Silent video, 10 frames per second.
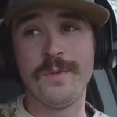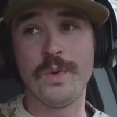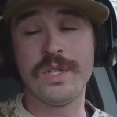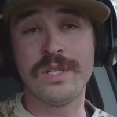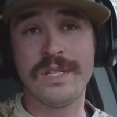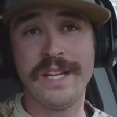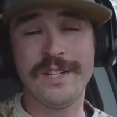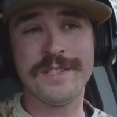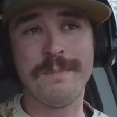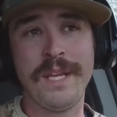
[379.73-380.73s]
which
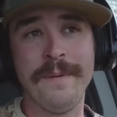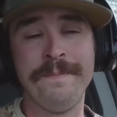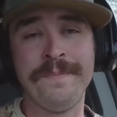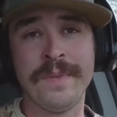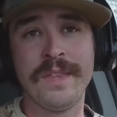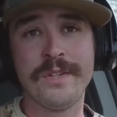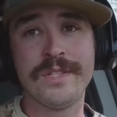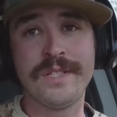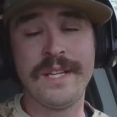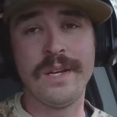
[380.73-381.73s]
tells me there's
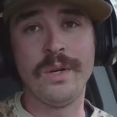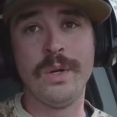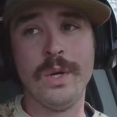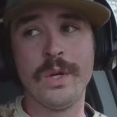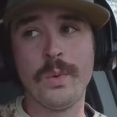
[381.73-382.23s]
still